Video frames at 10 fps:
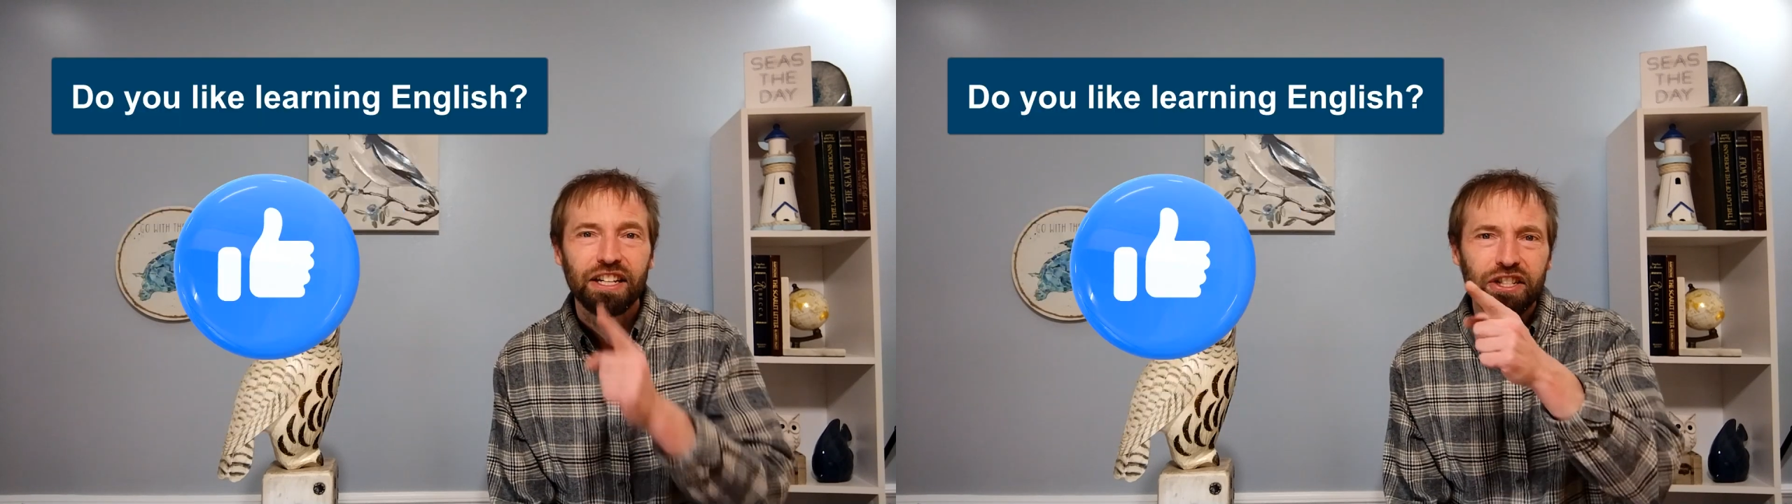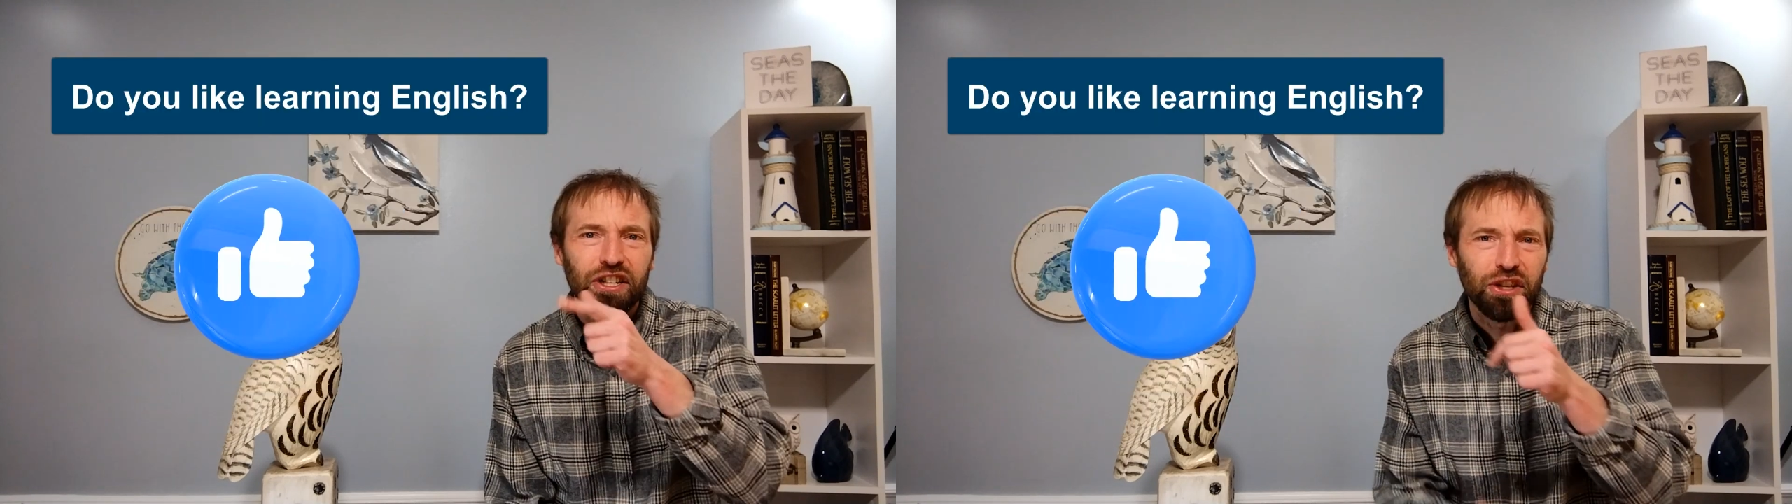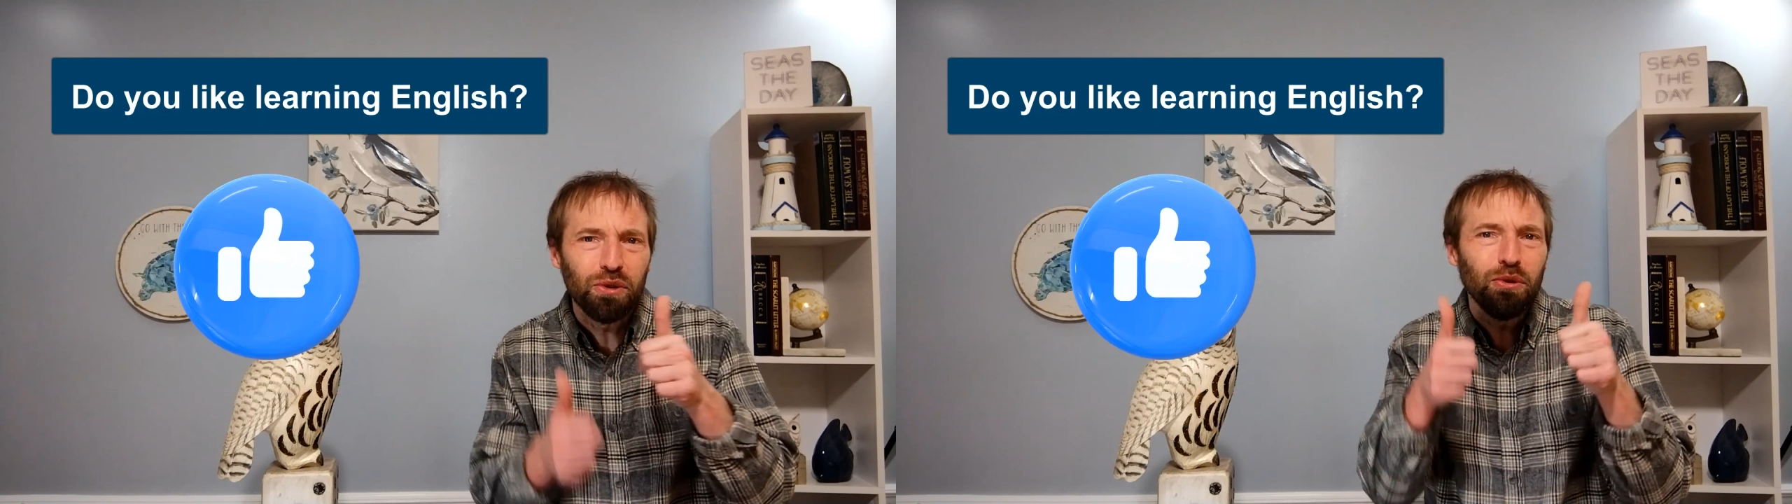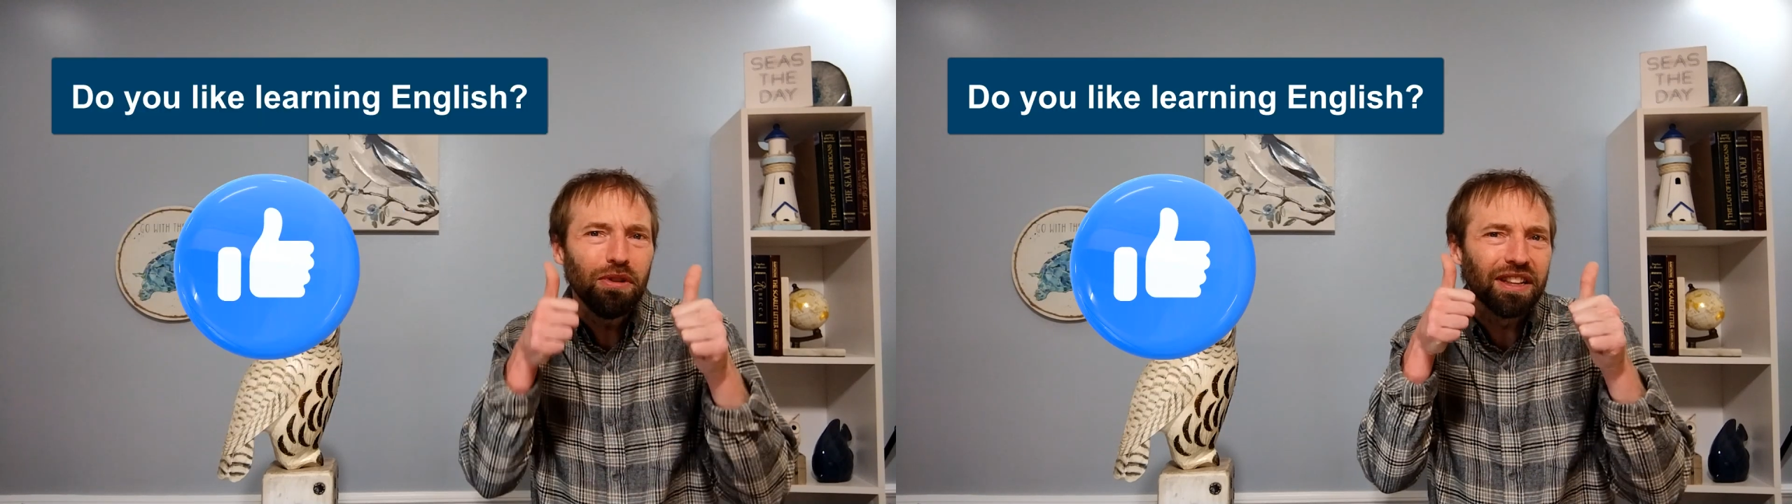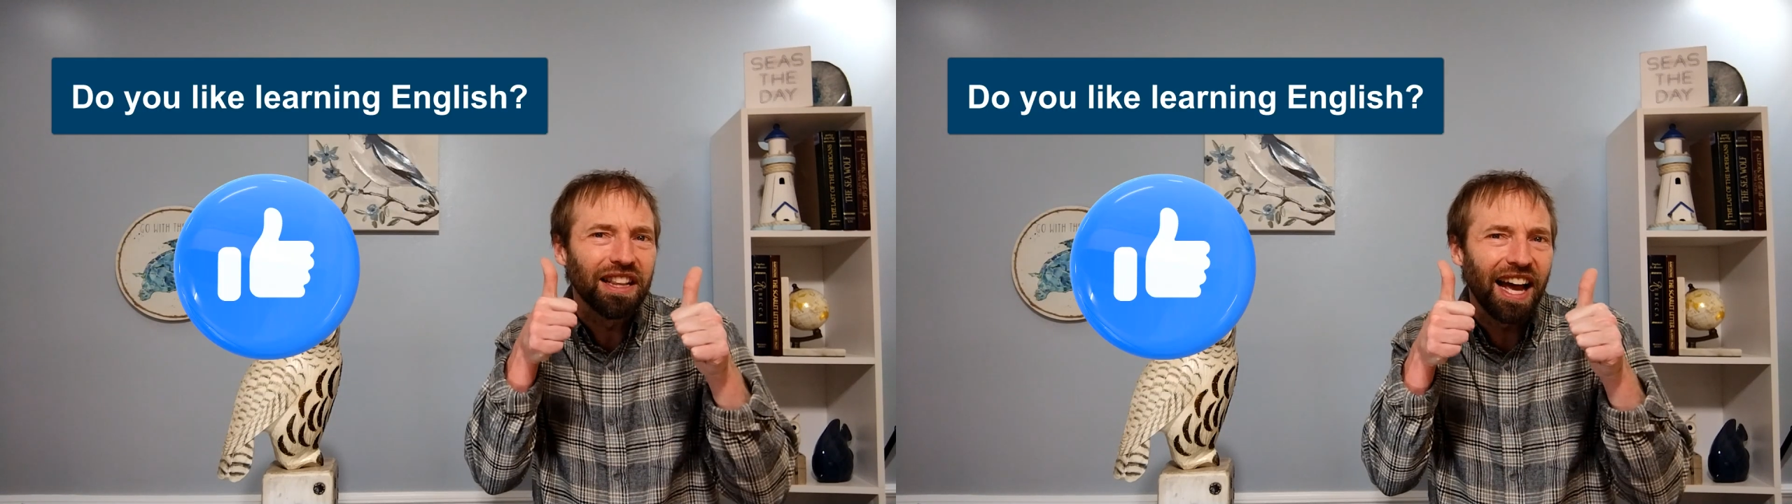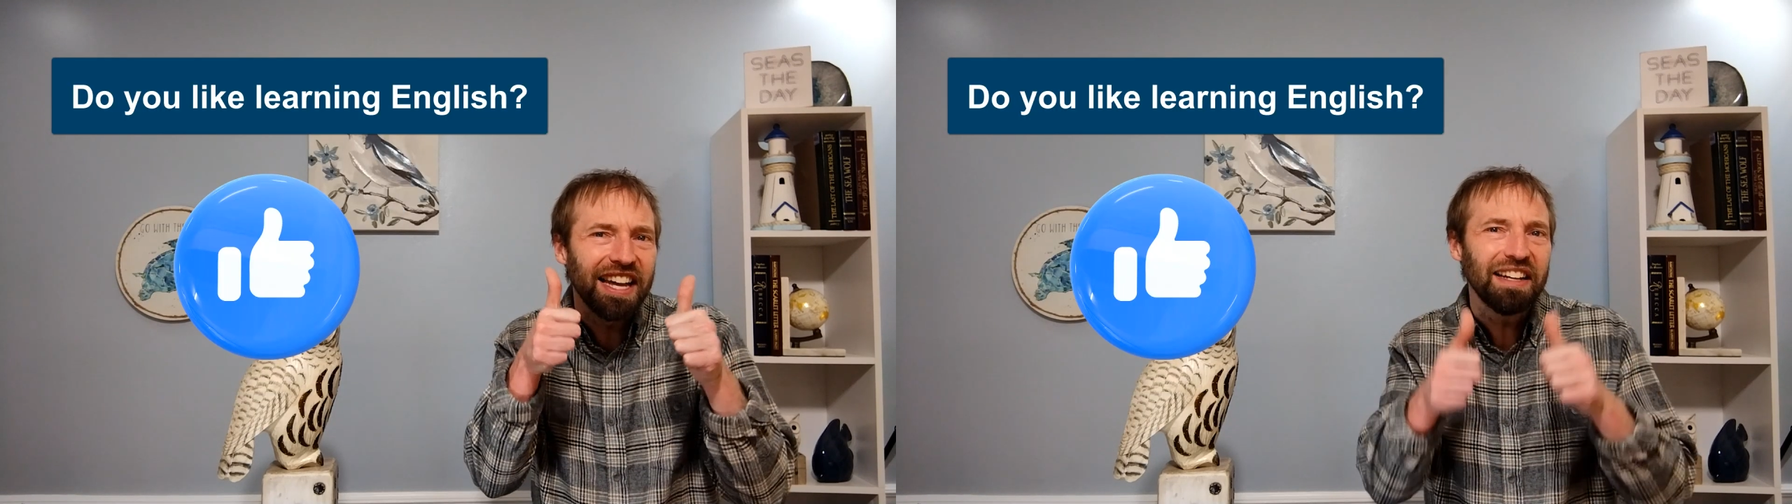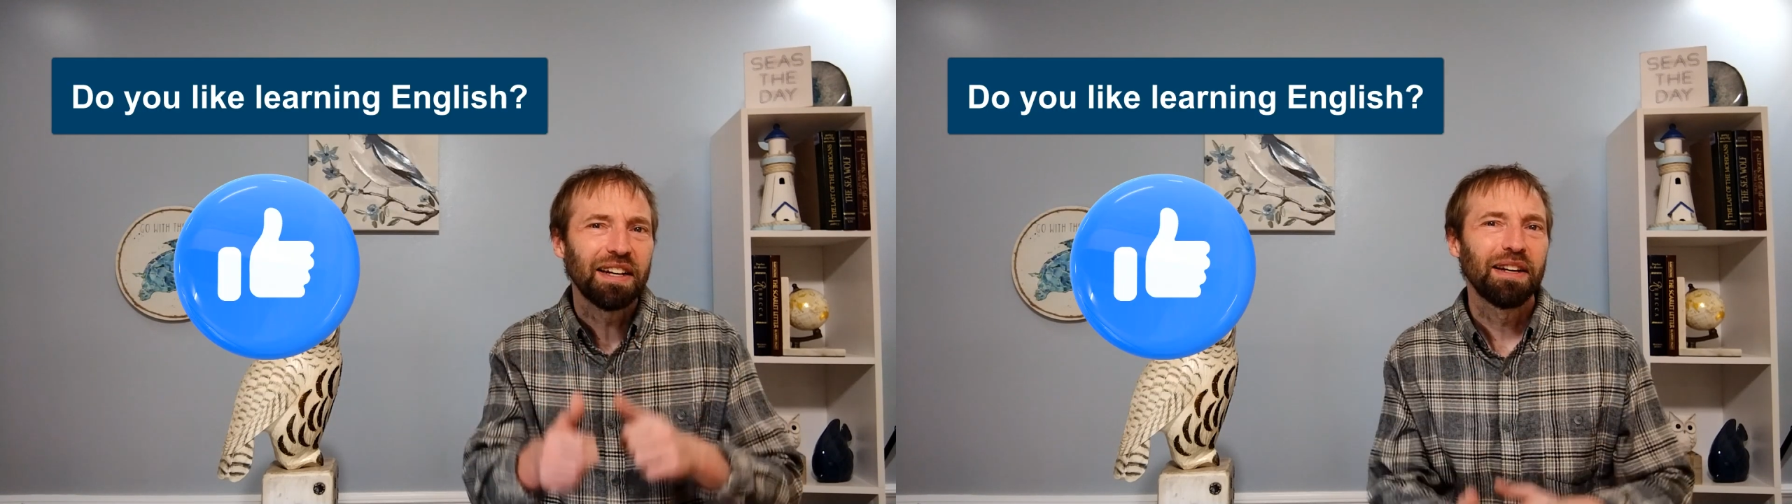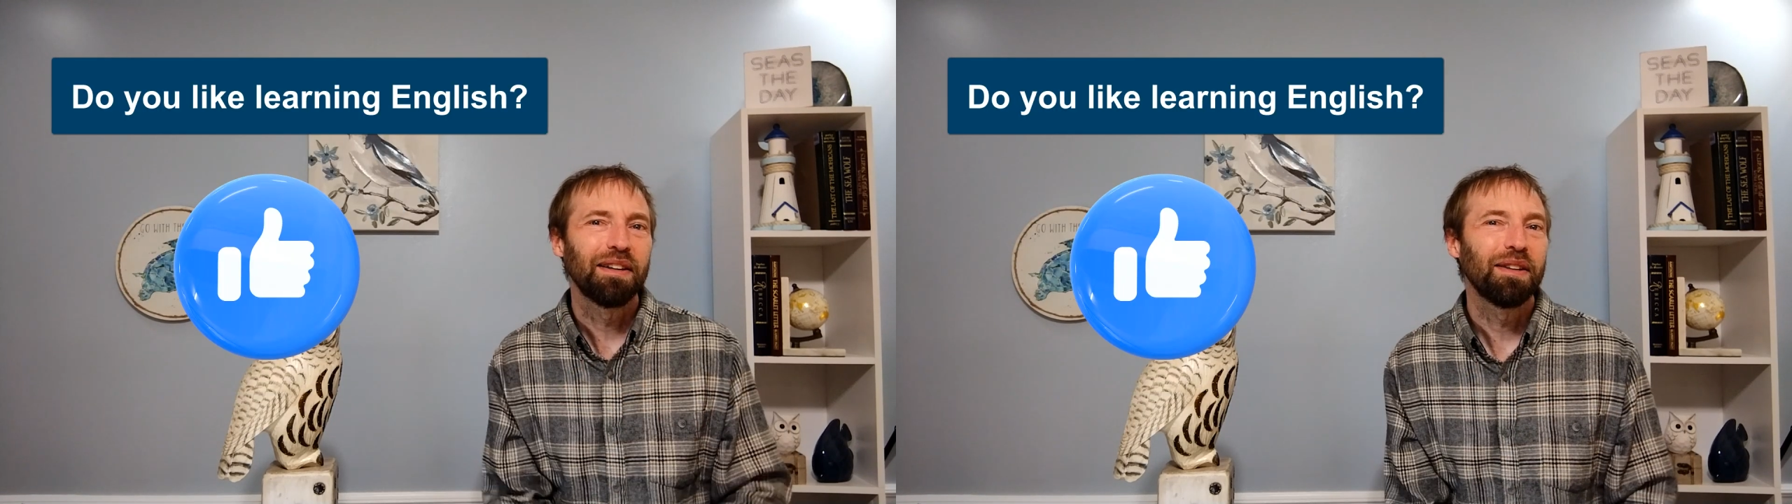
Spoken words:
Do you like